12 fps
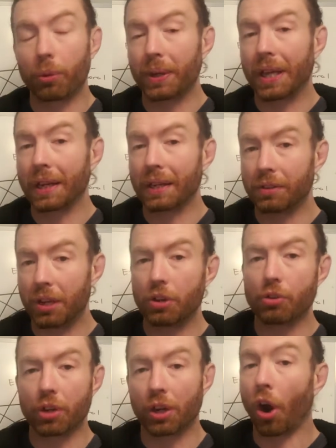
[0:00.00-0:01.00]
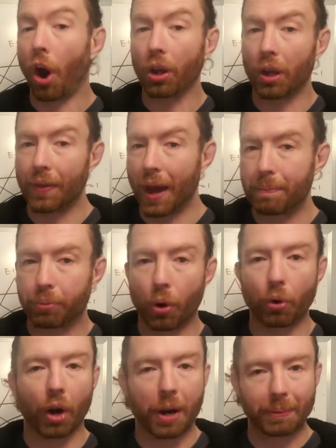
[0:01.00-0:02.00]
we can continue to call on that
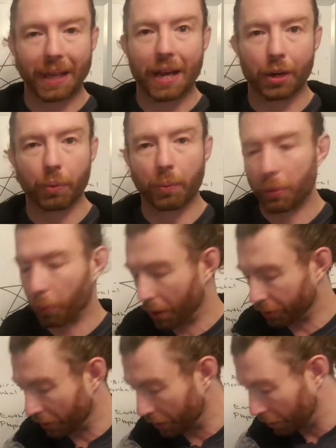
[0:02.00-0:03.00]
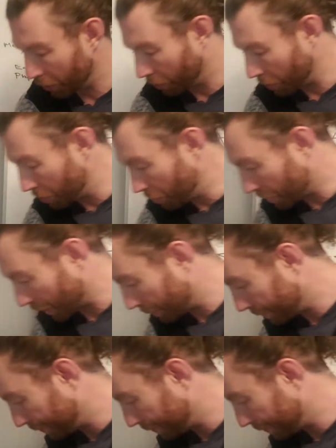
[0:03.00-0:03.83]
program later when we want to use it.